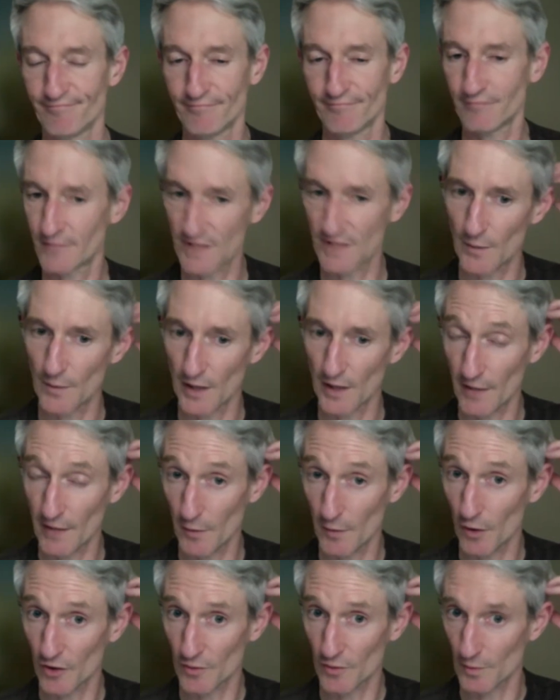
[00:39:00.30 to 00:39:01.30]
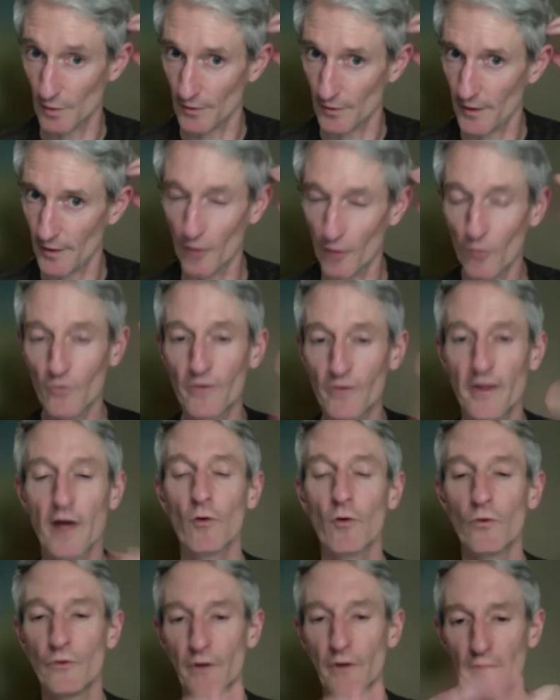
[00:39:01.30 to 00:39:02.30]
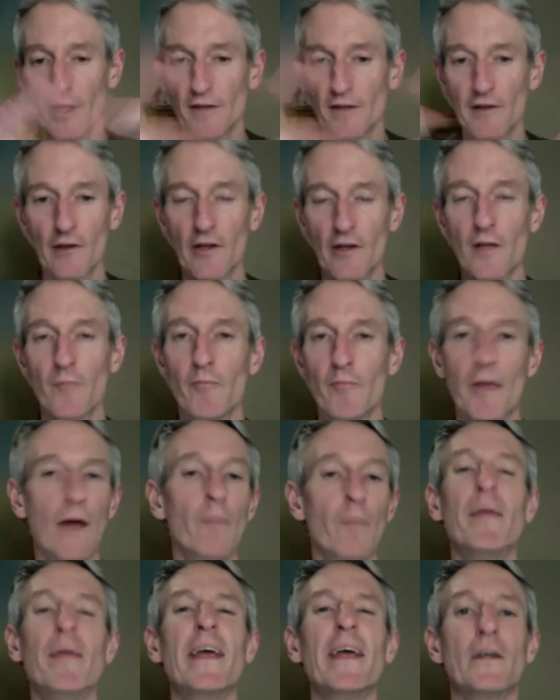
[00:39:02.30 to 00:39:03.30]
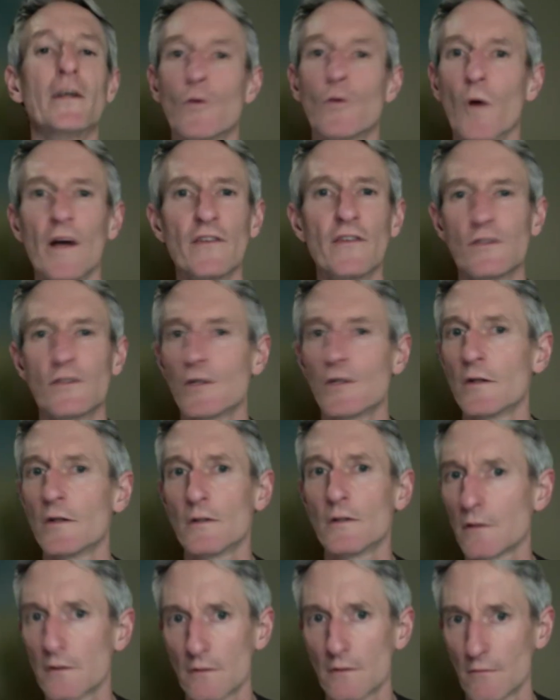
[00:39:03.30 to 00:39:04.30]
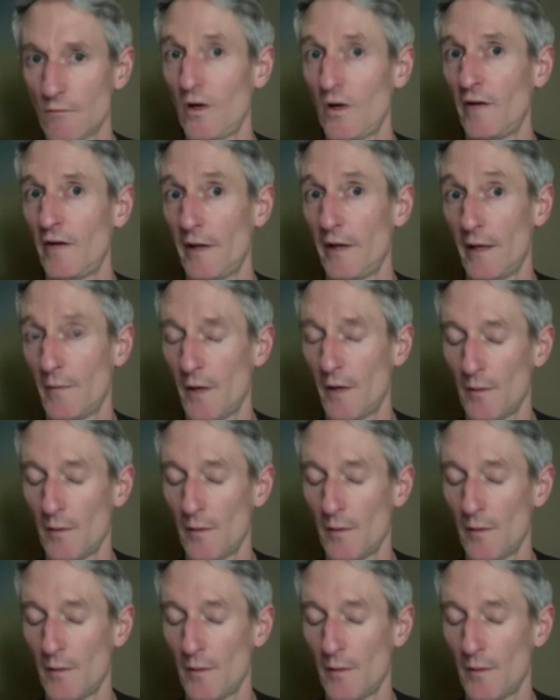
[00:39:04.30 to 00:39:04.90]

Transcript: somebody in every hospital, and they're looking at big questions, whatever they may